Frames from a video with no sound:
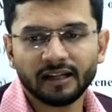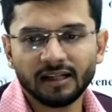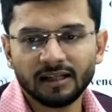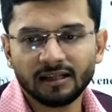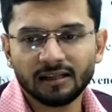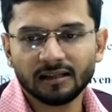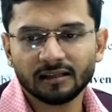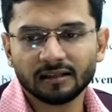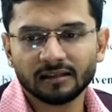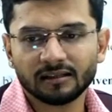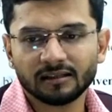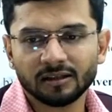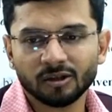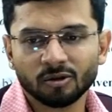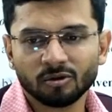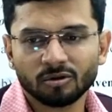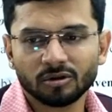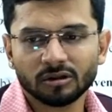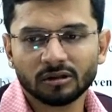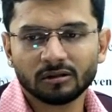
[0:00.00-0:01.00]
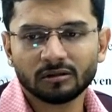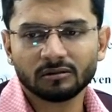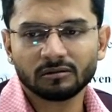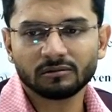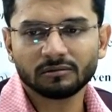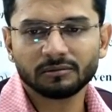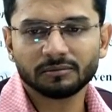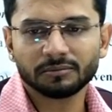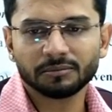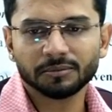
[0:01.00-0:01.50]
a very,
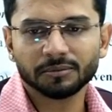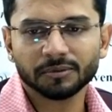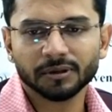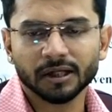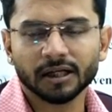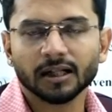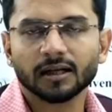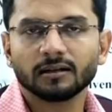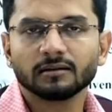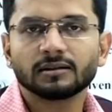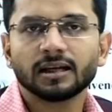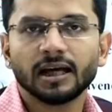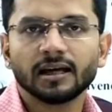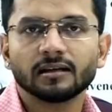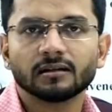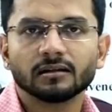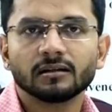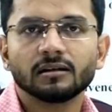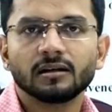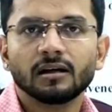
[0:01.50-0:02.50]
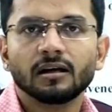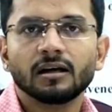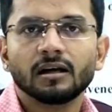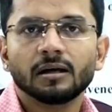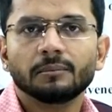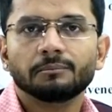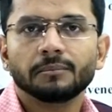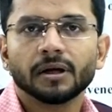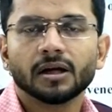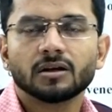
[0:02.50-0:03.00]
critical thing,
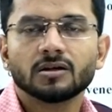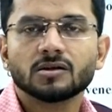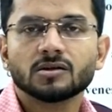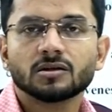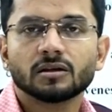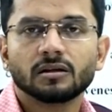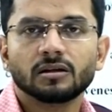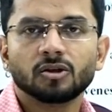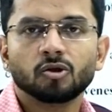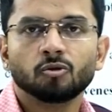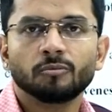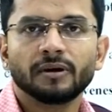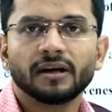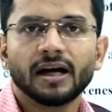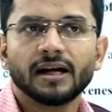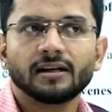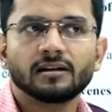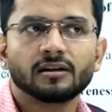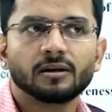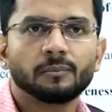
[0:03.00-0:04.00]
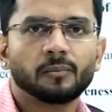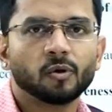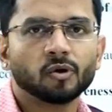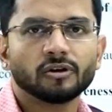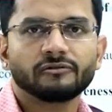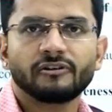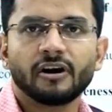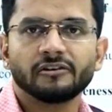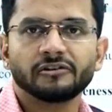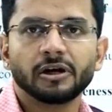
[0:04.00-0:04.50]
because you may write a
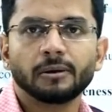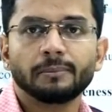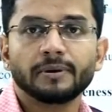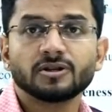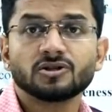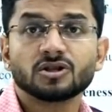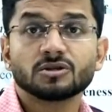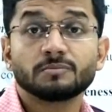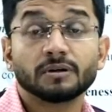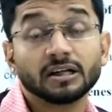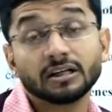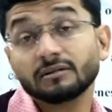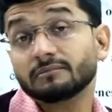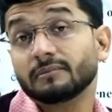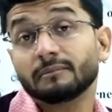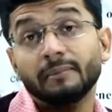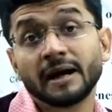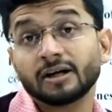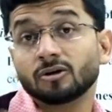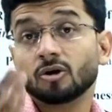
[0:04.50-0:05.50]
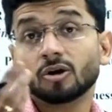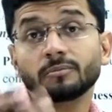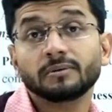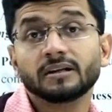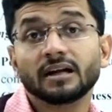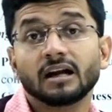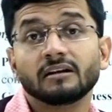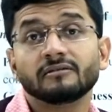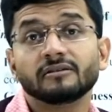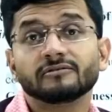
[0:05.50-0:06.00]
report of 100 pages, but it might
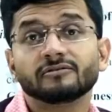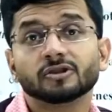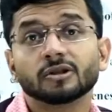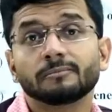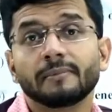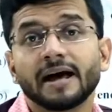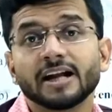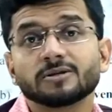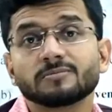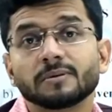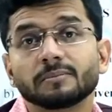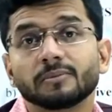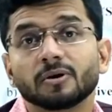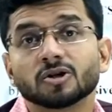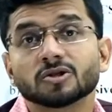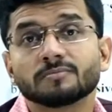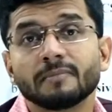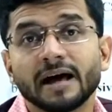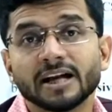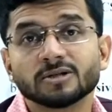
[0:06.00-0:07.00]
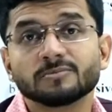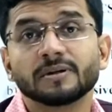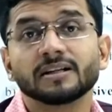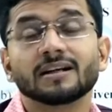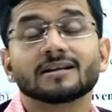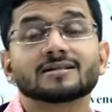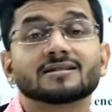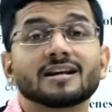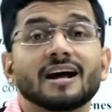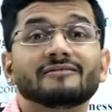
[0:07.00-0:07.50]
not be relevant for the management, because
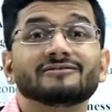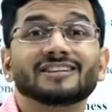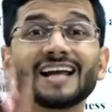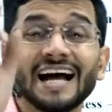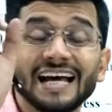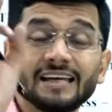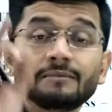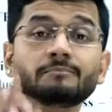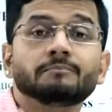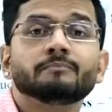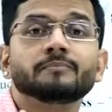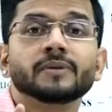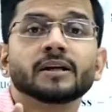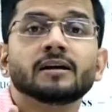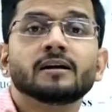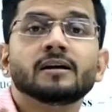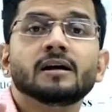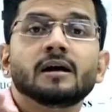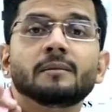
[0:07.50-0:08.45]
management doesn't have time,